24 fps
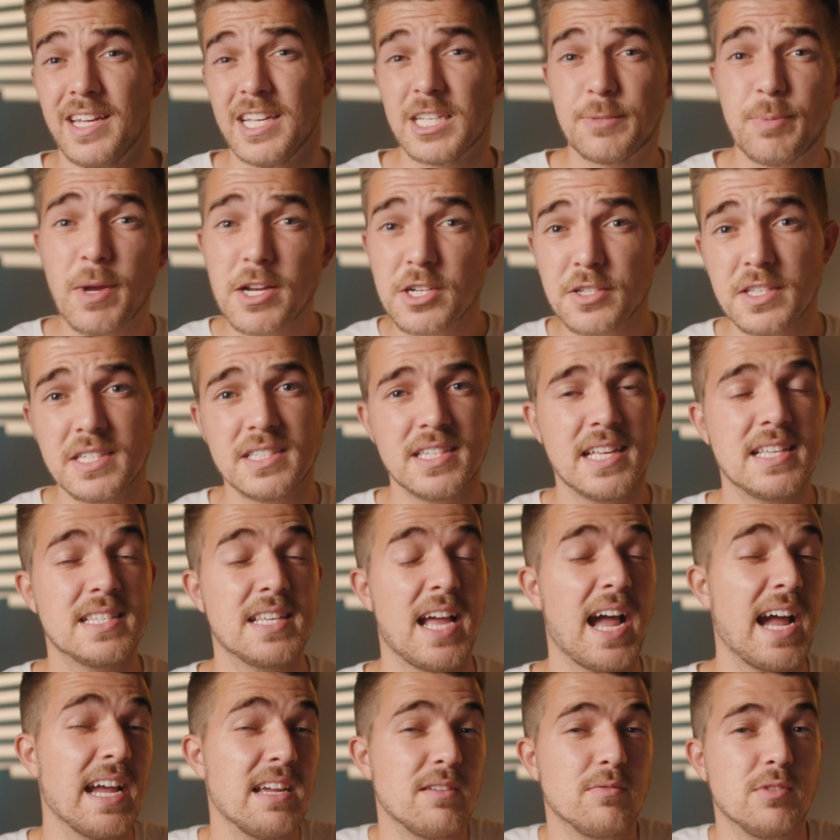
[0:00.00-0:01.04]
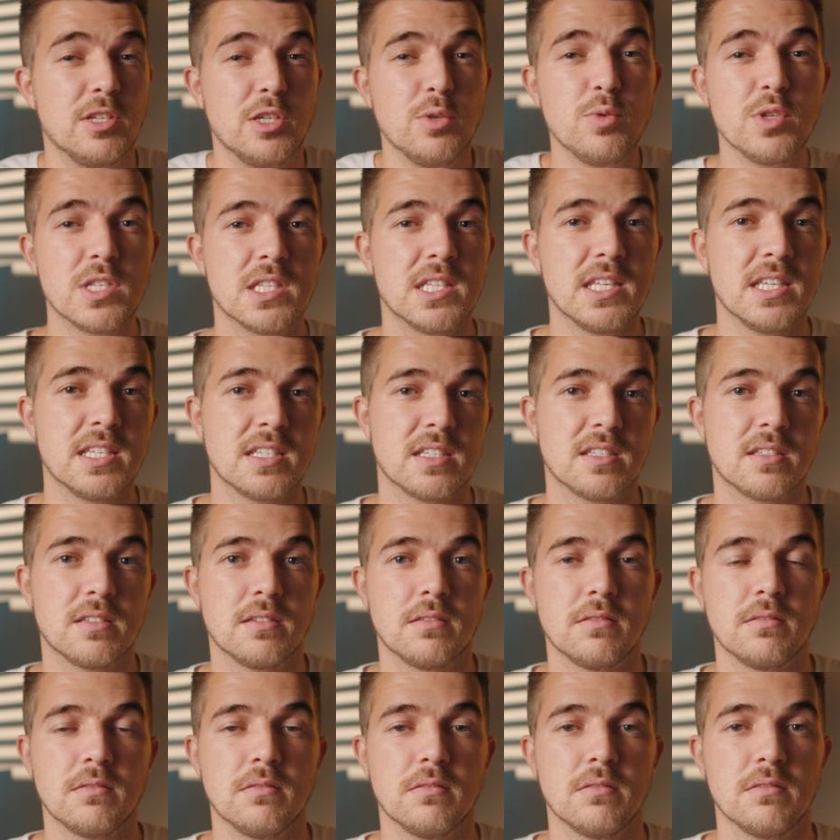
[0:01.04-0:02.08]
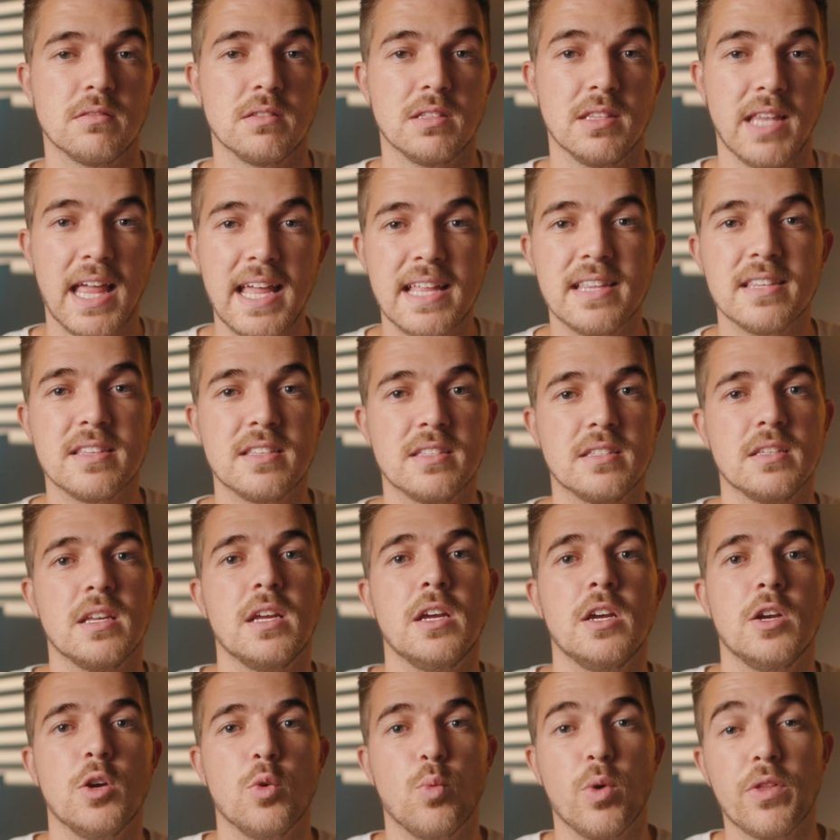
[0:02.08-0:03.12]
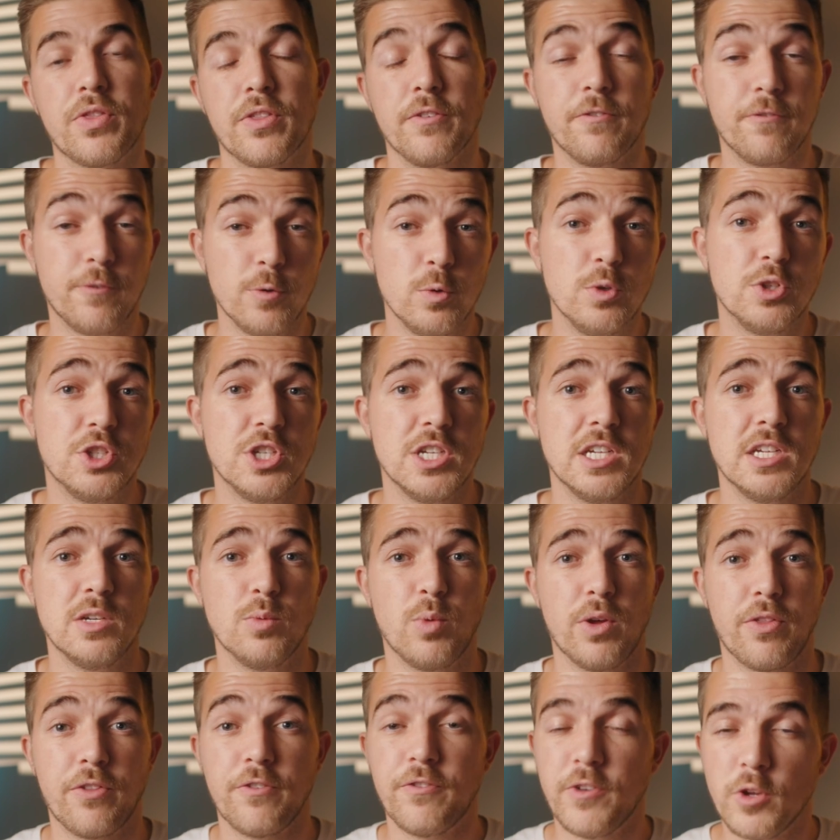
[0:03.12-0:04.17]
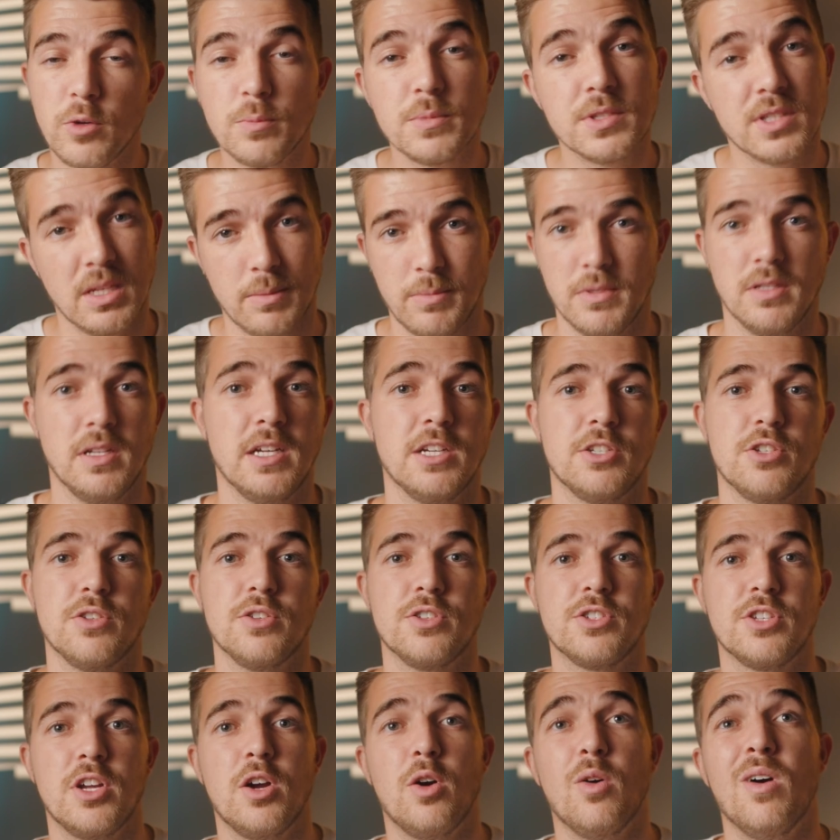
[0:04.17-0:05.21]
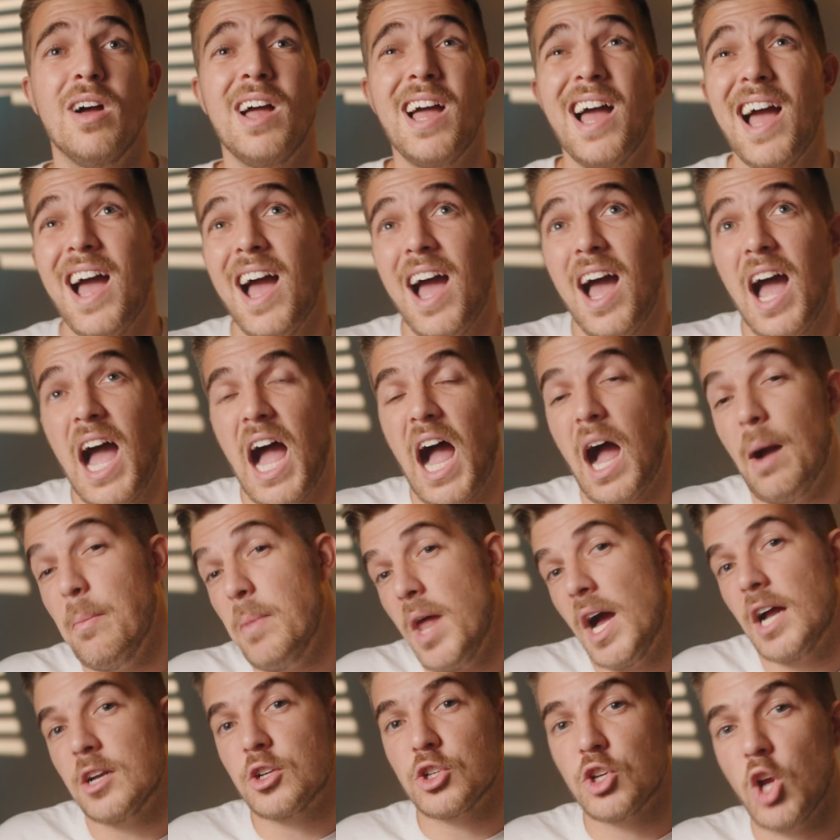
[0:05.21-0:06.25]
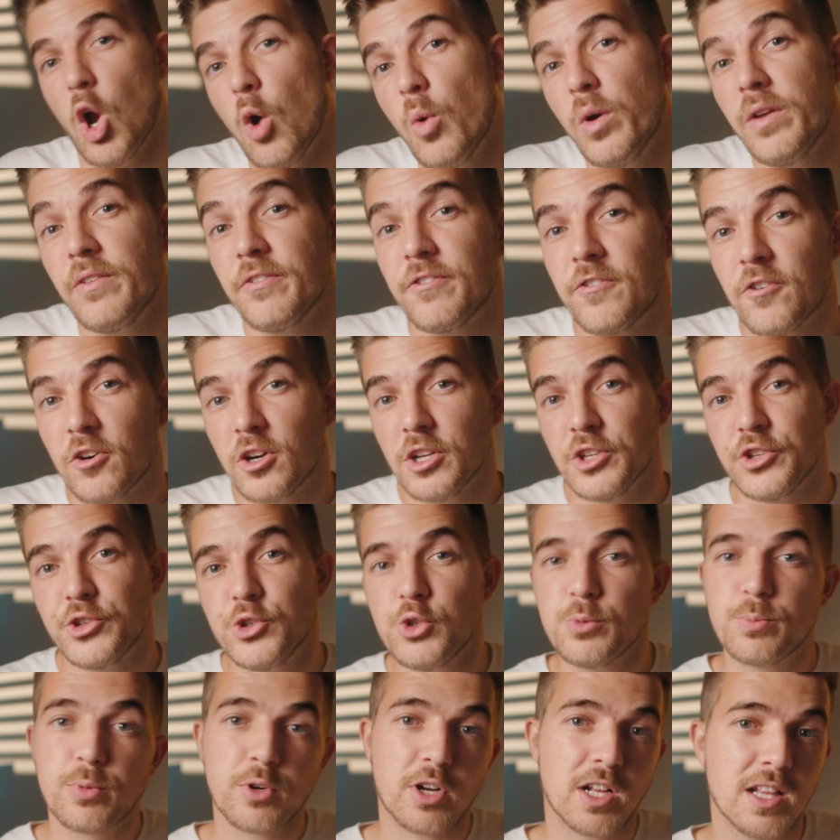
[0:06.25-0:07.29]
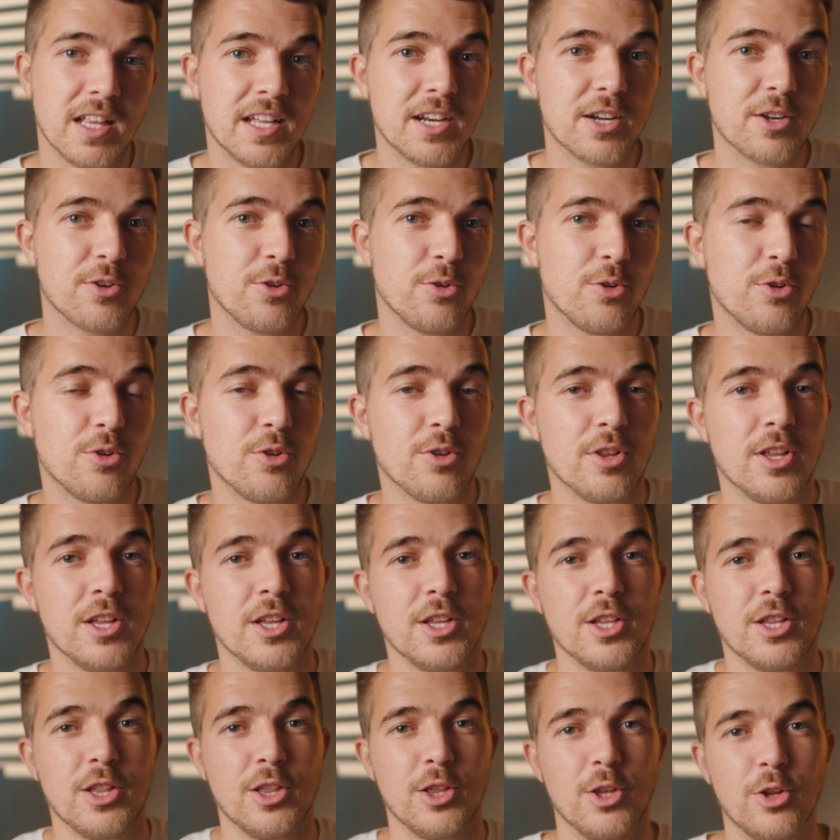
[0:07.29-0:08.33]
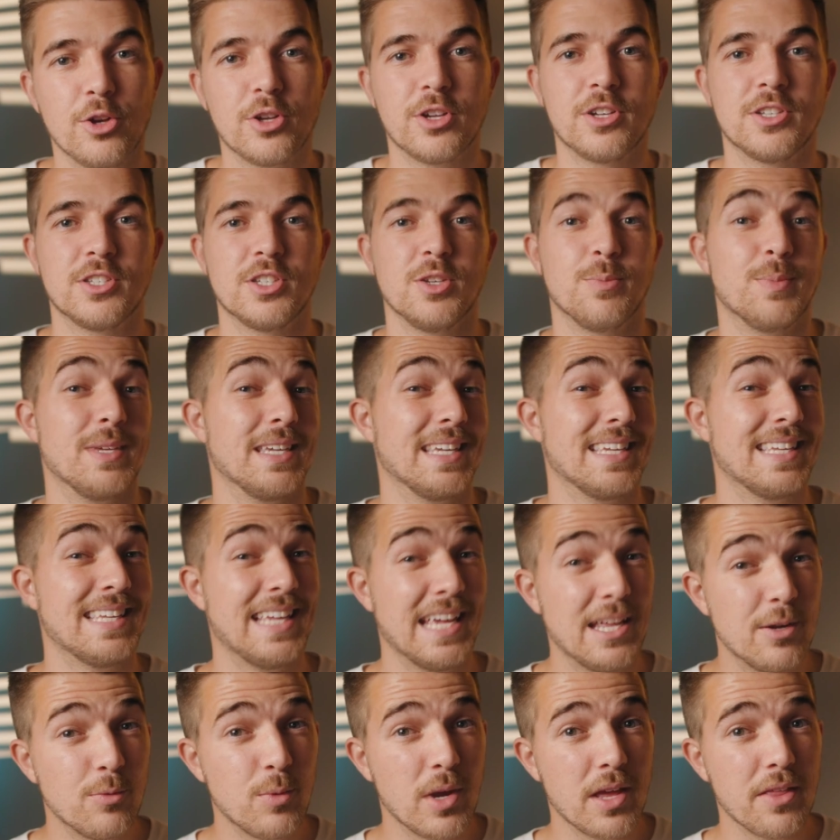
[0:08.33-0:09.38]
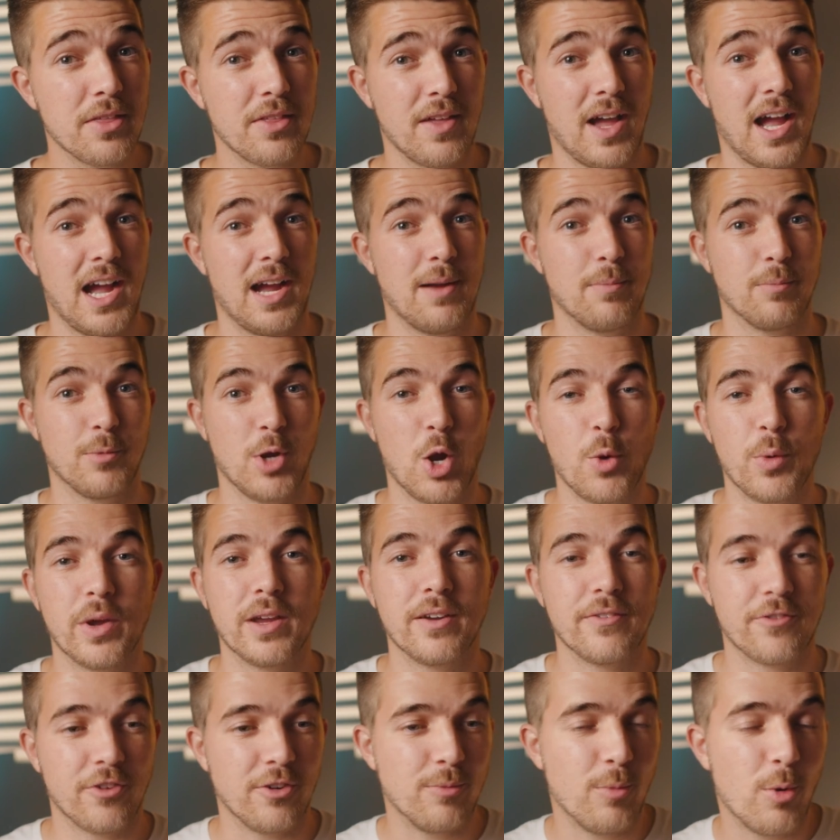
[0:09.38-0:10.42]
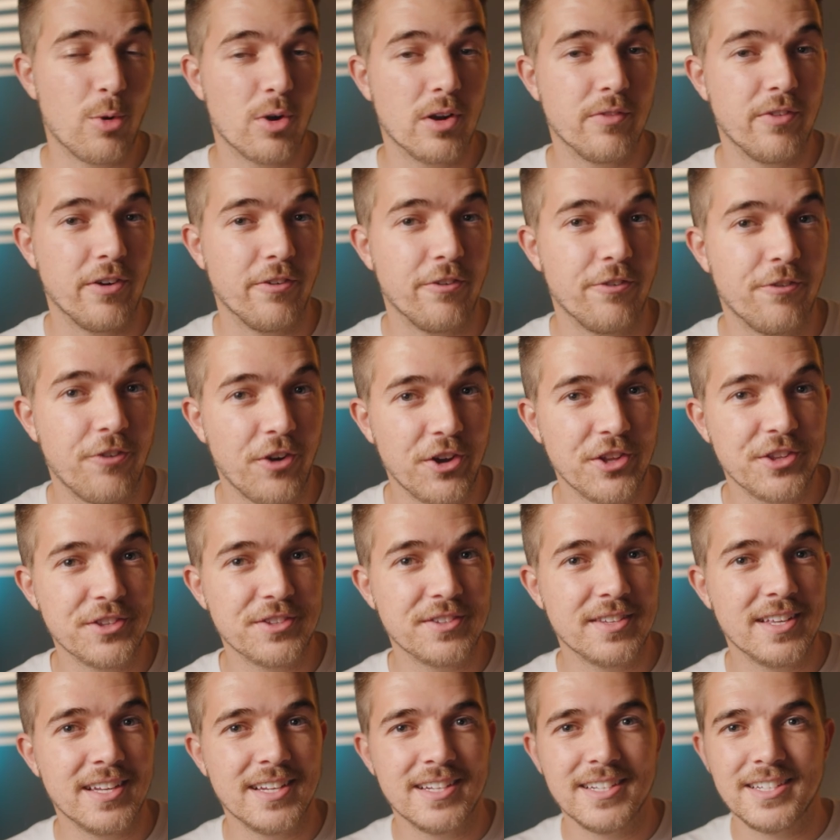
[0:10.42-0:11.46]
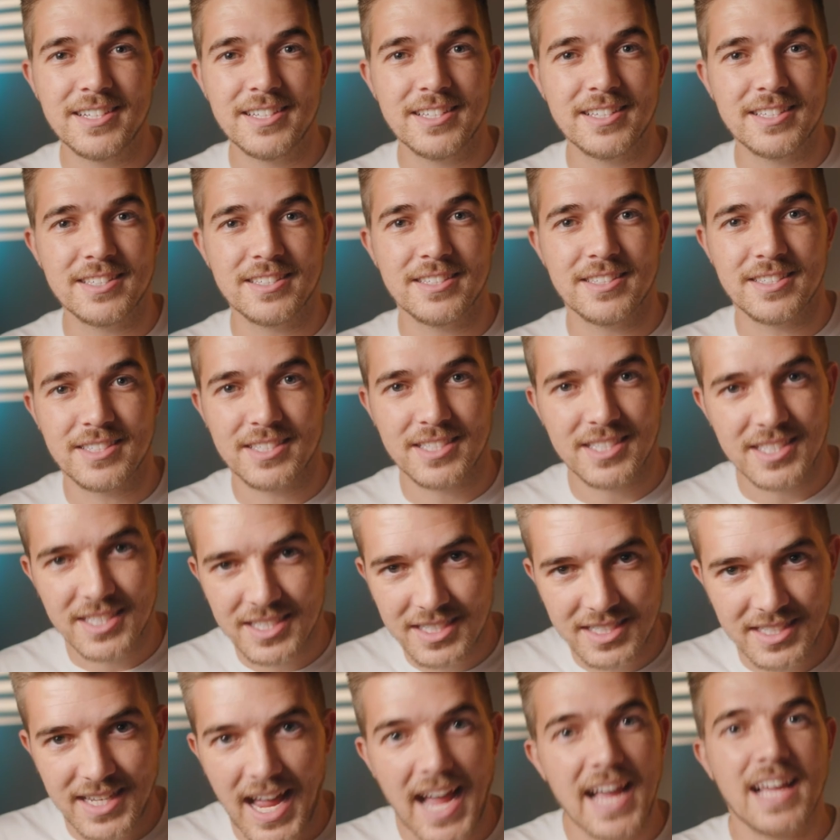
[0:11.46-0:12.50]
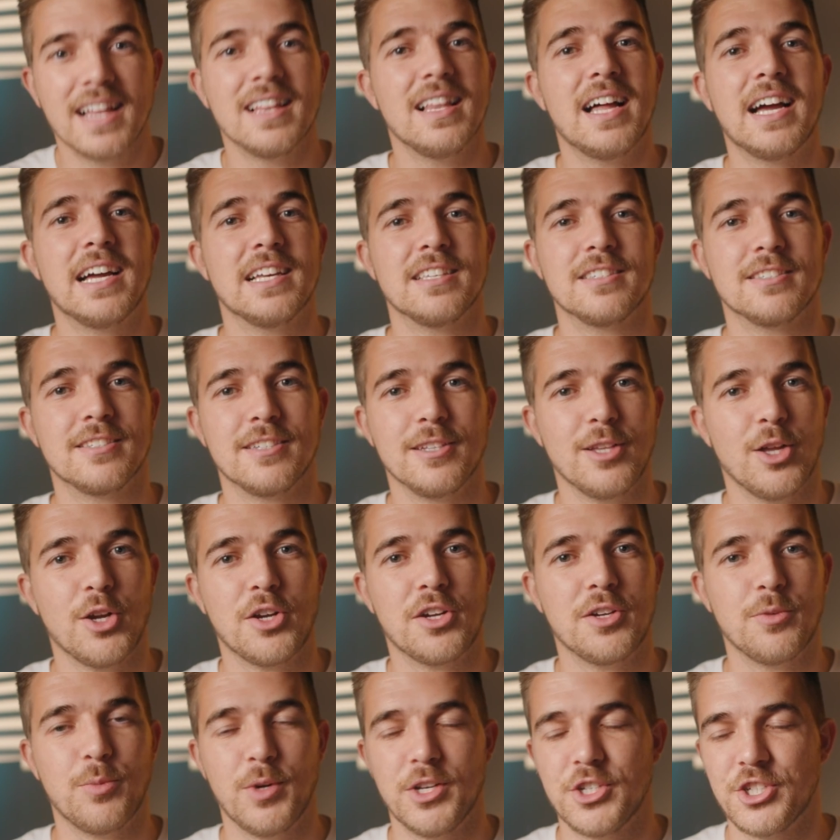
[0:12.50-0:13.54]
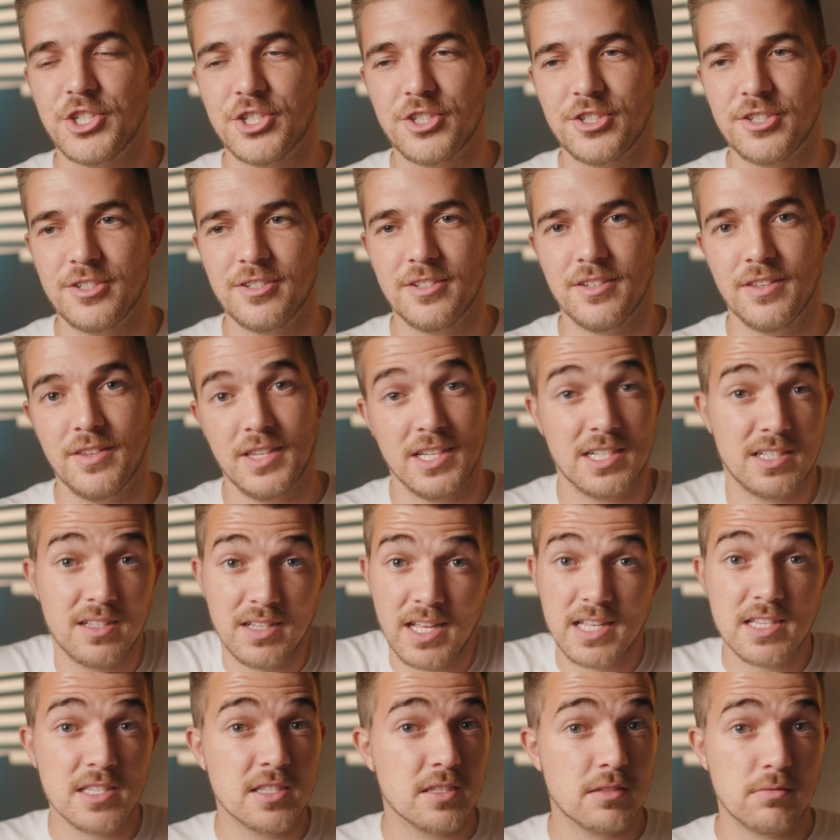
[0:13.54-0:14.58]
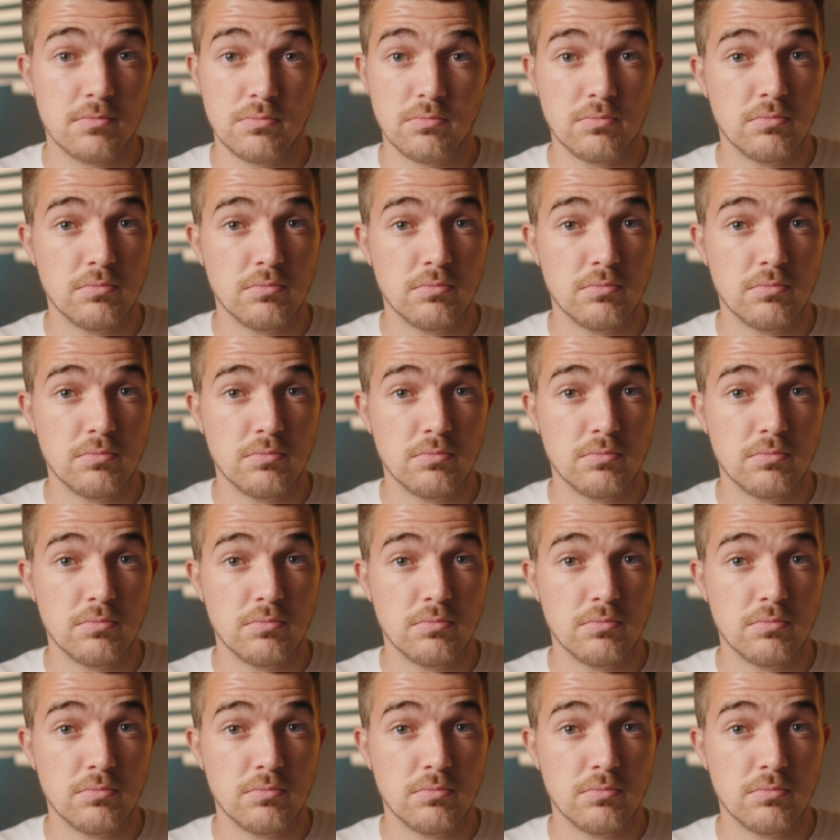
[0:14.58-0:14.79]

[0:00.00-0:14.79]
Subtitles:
Especially since I use this lens with the Fuji with film simulation, so I'm not going for a super clinical look to begin with. I'm going for more of a fun, stylized look, which this lens